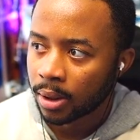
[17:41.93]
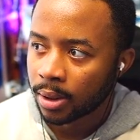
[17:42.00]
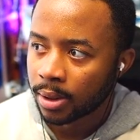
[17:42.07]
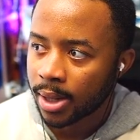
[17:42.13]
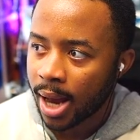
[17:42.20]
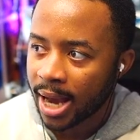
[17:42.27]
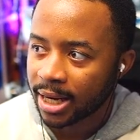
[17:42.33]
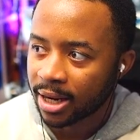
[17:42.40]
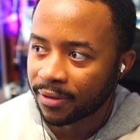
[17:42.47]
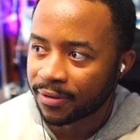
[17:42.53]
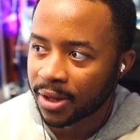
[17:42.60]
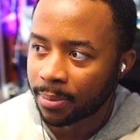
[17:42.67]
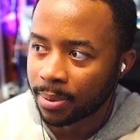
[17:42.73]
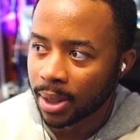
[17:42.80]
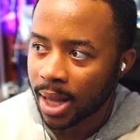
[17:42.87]
Night of
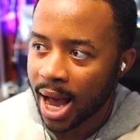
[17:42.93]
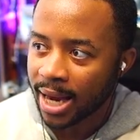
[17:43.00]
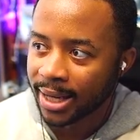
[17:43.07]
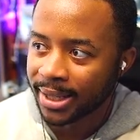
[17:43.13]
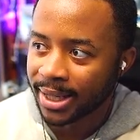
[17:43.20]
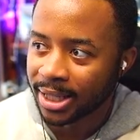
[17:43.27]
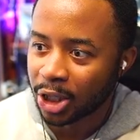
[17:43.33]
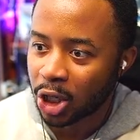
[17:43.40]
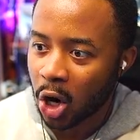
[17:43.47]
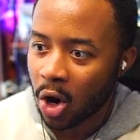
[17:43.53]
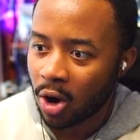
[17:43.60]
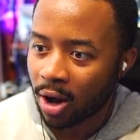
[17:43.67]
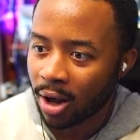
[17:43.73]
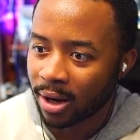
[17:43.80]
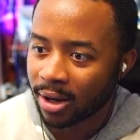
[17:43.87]
the Blinding
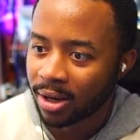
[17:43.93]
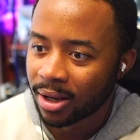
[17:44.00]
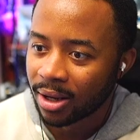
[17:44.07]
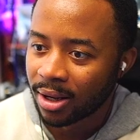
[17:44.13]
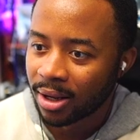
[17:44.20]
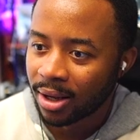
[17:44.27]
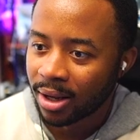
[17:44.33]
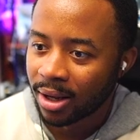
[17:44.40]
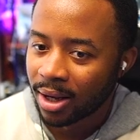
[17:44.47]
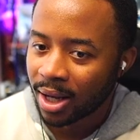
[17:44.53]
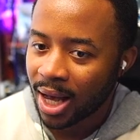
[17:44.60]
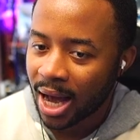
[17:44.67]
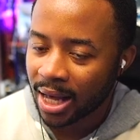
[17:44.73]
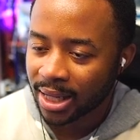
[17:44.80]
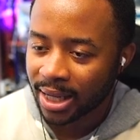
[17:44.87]
Dawn.
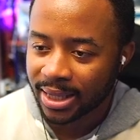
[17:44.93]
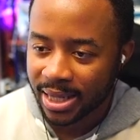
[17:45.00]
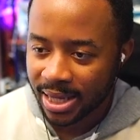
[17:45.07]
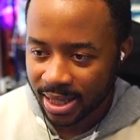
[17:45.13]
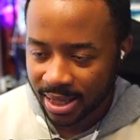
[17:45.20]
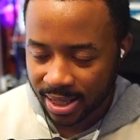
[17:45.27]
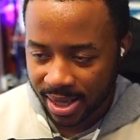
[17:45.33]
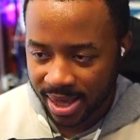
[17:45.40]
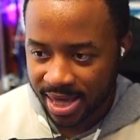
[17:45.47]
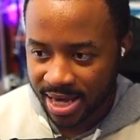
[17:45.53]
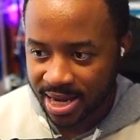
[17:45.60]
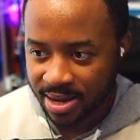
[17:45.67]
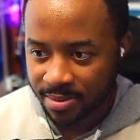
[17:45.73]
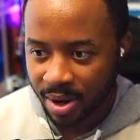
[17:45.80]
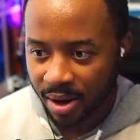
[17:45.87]
I like the
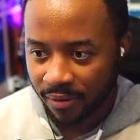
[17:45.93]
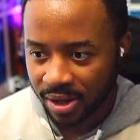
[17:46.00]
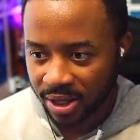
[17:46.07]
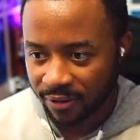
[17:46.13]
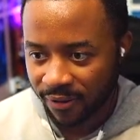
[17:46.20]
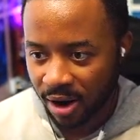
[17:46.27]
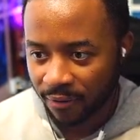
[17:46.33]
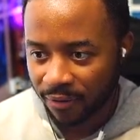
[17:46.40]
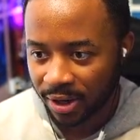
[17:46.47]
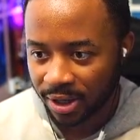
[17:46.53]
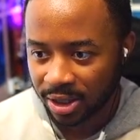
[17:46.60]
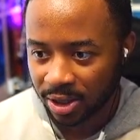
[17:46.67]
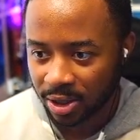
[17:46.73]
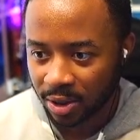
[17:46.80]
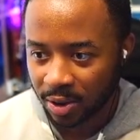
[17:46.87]
theme of this Final
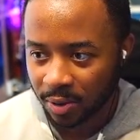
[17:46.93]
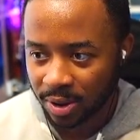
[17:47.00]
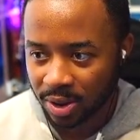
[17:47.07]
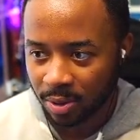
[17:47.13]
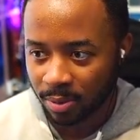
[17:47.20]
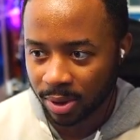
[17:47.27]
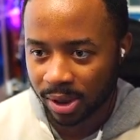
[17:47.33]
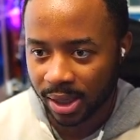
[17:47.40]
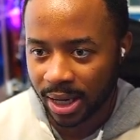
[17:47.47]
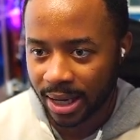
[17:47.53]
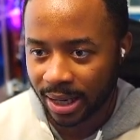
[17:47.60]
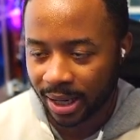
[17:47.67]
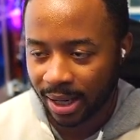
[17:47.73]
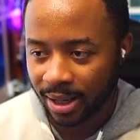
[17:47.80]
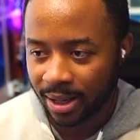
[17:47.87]
Fantasy II. It's almost like,
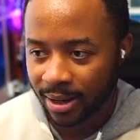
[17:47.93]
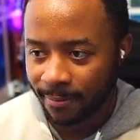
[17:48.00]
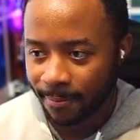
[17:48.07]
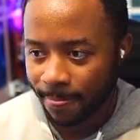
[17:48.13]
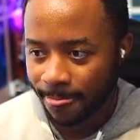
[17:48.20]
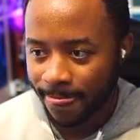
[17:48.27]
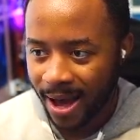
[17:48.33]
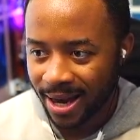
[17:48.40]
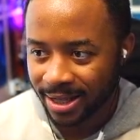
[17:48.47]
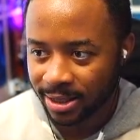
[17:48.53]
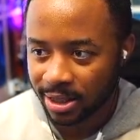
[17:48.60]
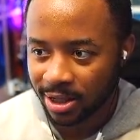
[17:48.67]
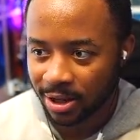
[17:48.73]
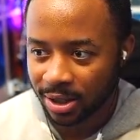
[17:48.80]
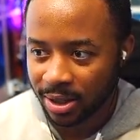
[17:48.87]
not
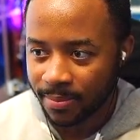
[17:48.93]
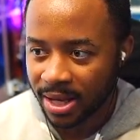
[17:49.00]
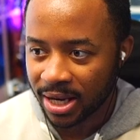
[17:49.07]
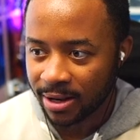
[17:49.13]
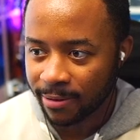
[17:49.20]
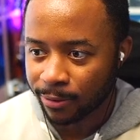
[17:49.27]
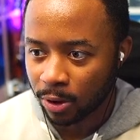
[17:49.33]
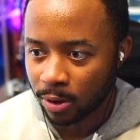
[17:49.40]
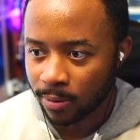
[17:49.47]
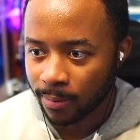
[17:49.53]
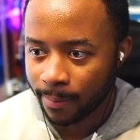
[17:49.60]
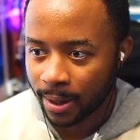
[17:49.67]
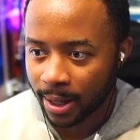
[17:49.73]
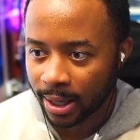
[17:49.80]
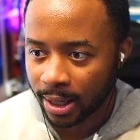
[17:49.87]
necessarily medieval,
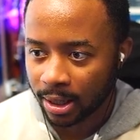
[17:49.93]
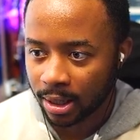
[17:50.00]
but